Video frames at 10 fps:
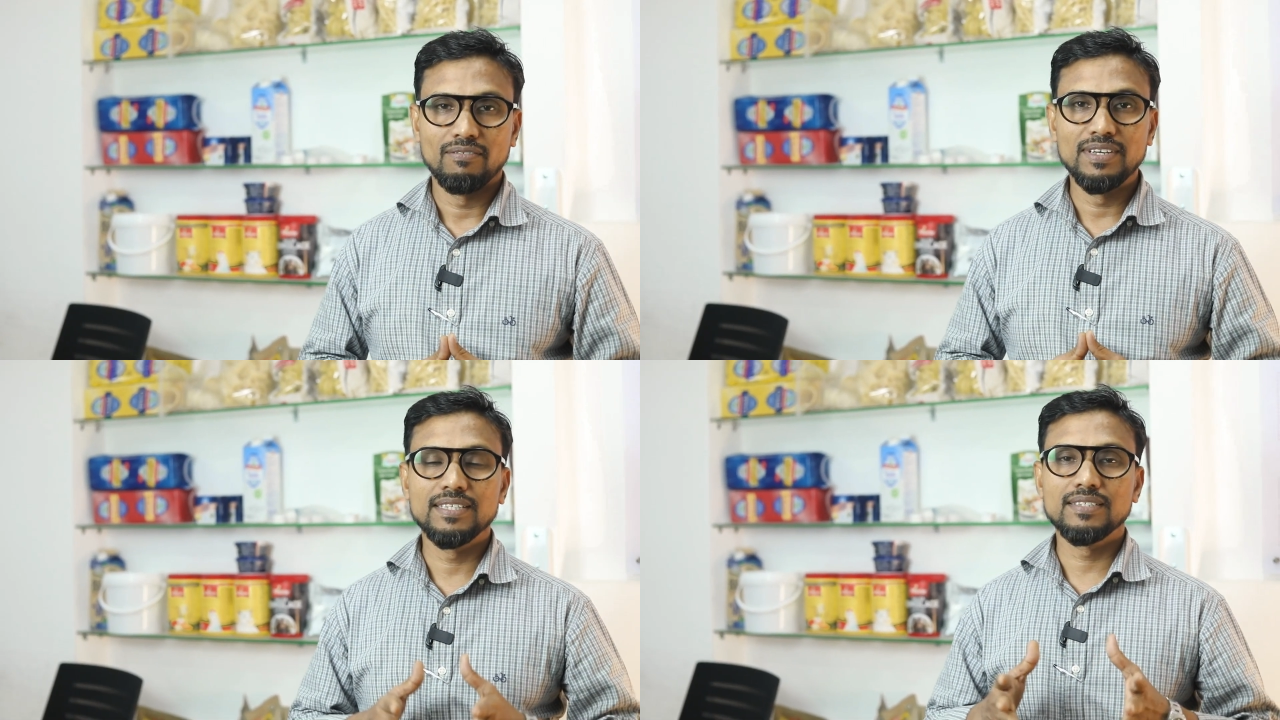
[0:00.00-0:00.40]

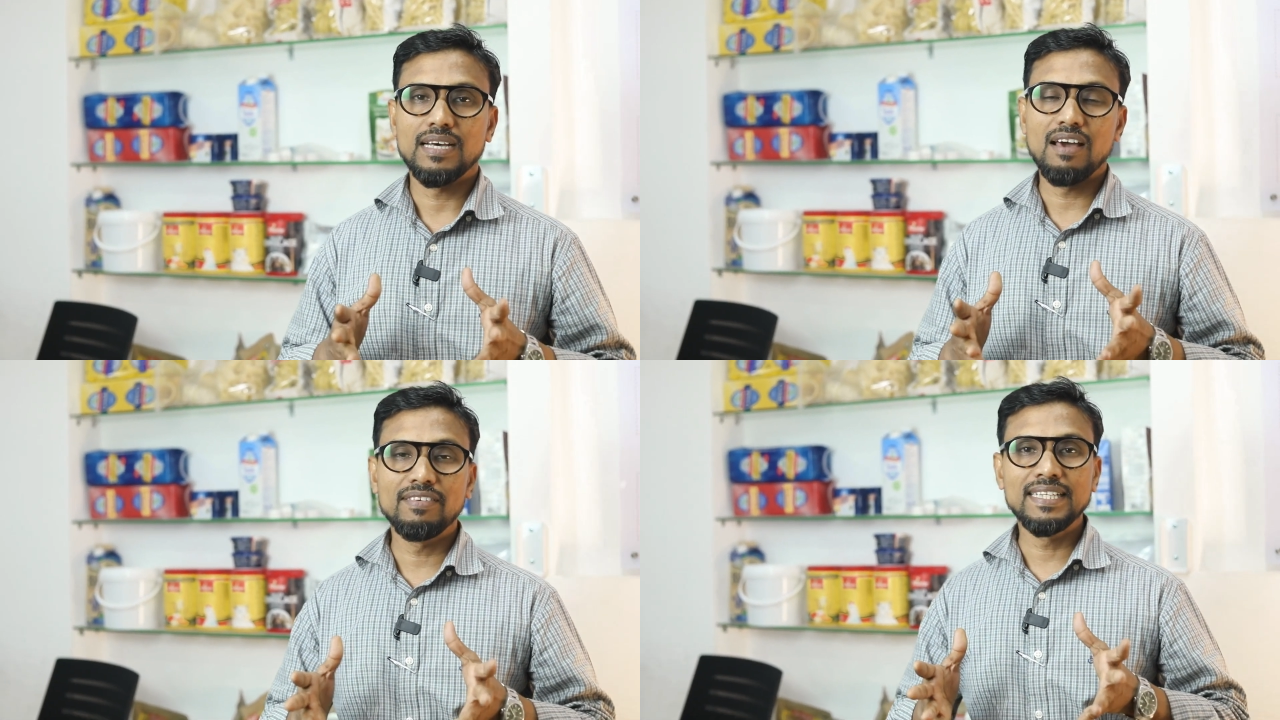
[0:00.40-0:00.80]
which is
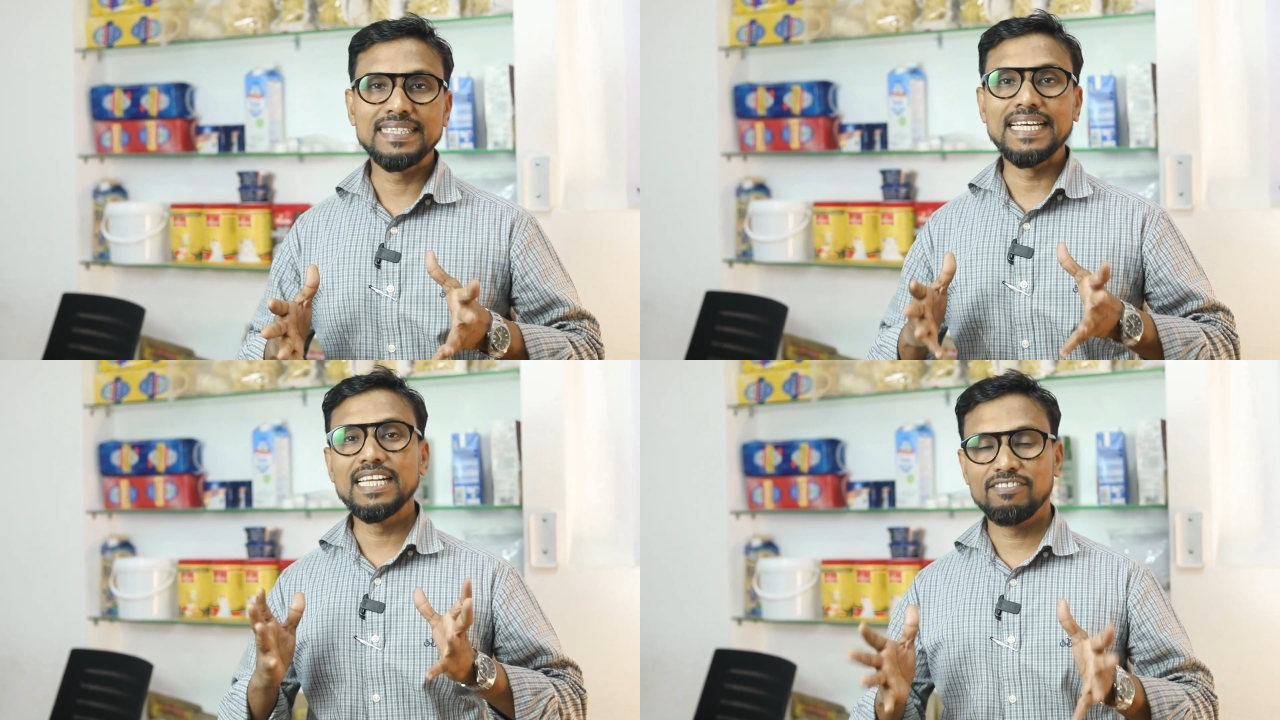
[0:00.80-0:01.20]
having
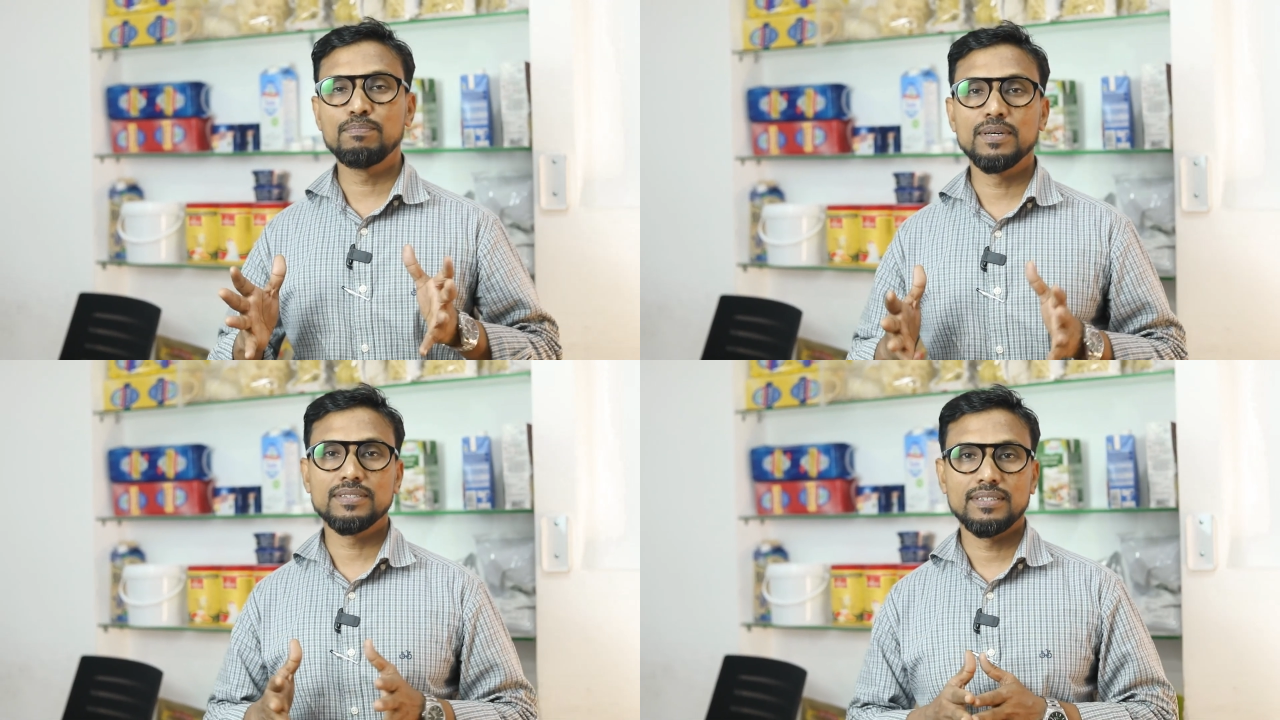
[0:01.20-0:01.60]

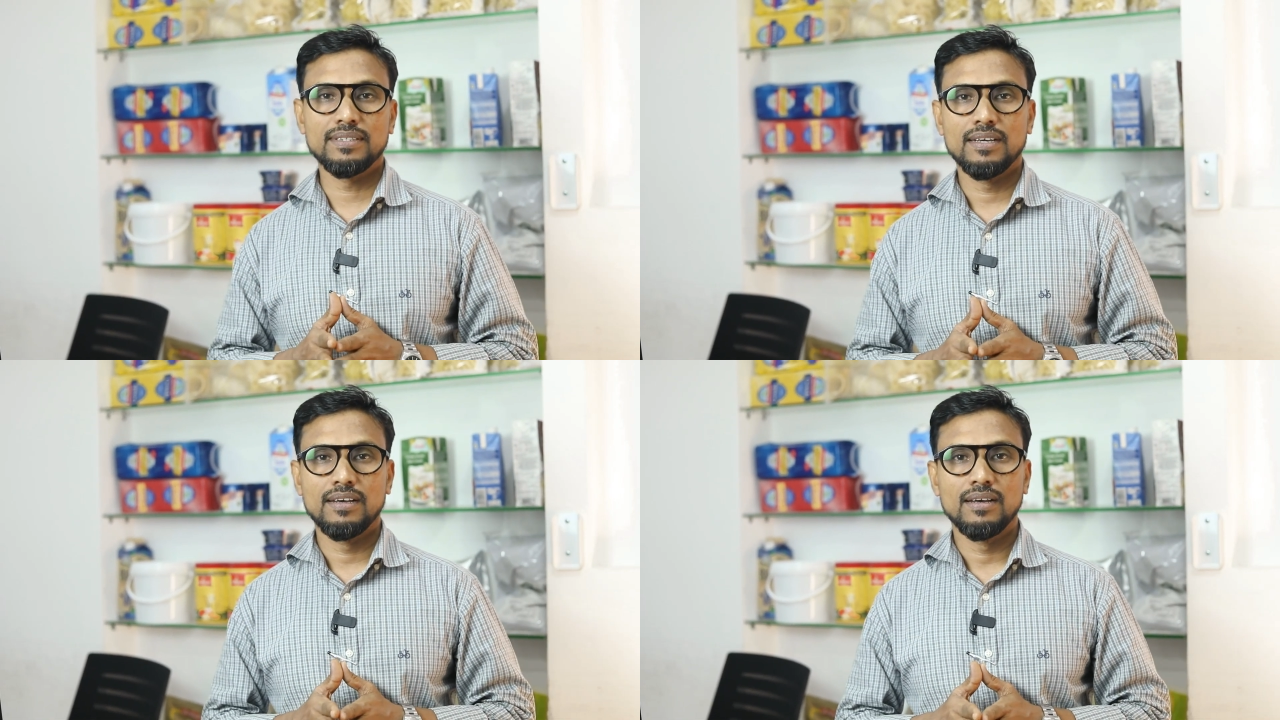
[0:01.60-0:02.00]

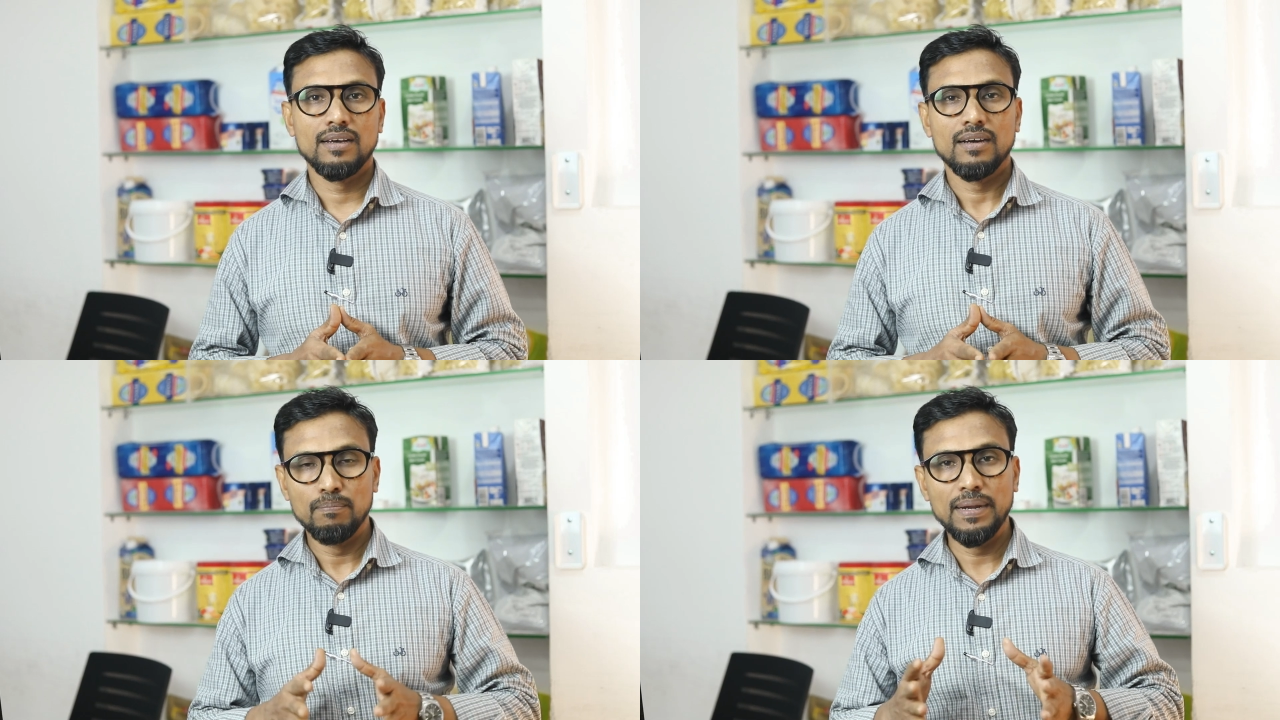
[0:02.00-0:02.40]
35%
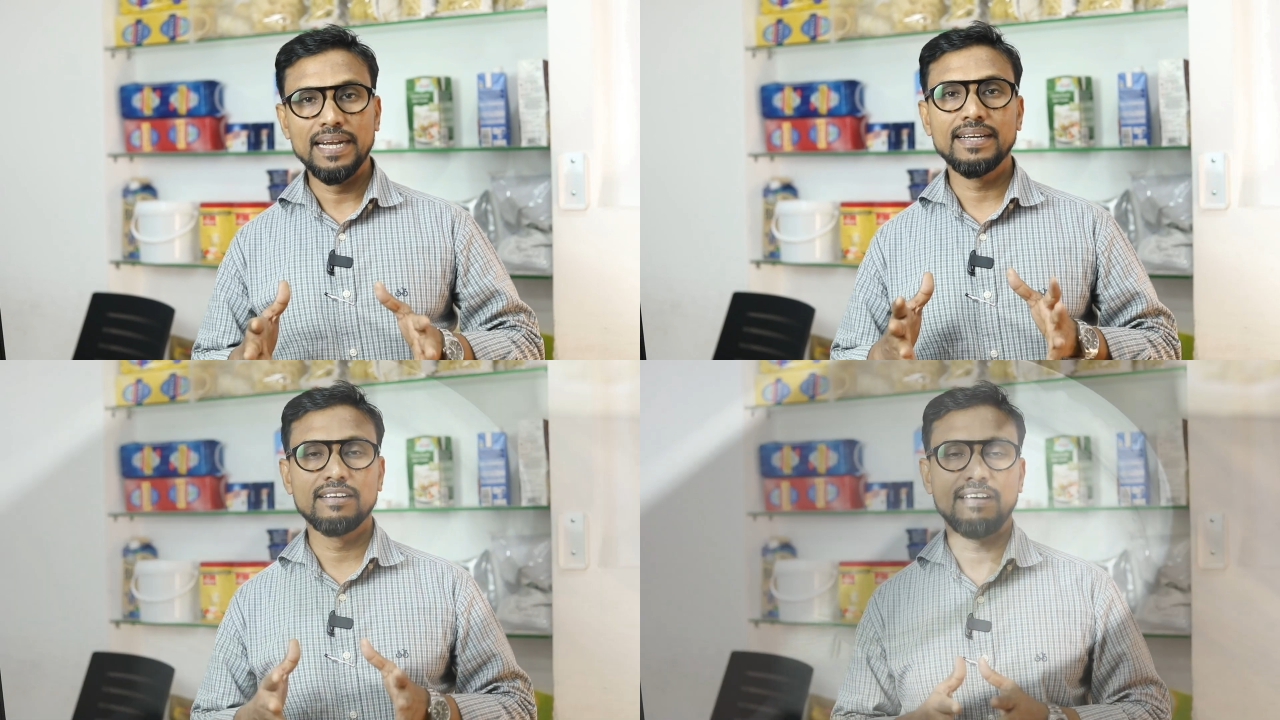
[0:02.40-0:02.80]

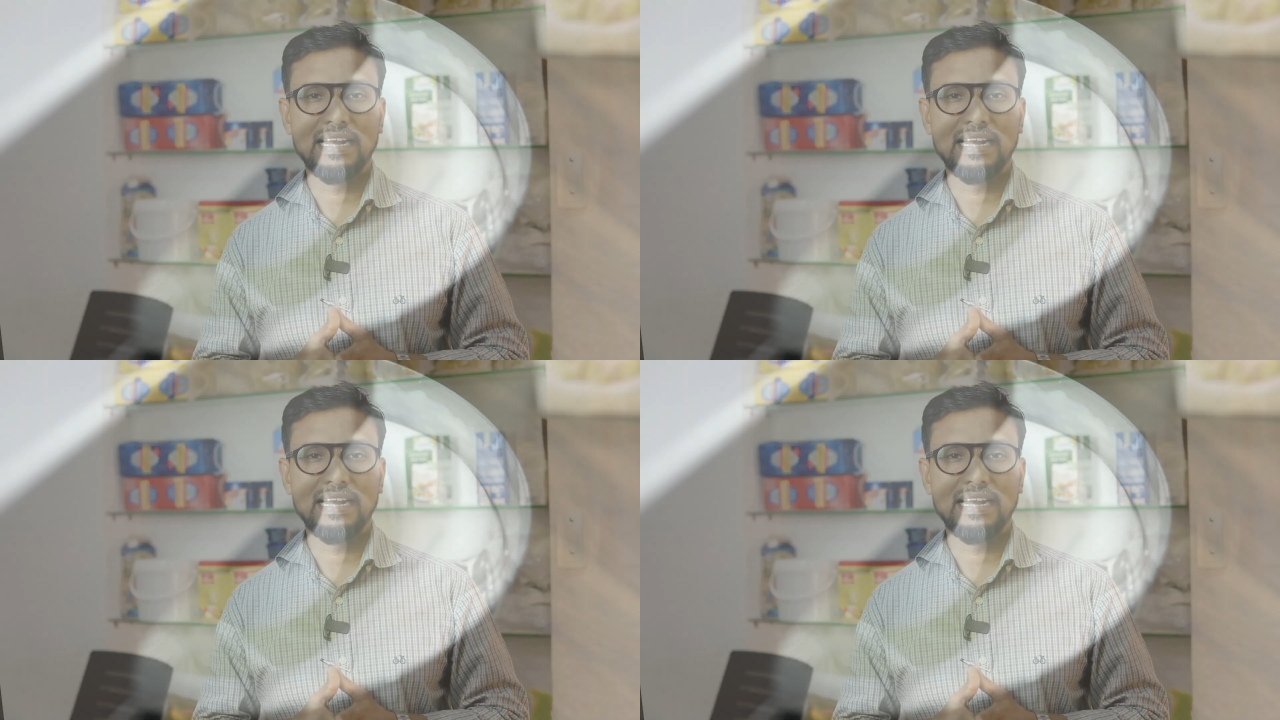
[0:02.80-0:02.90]
blended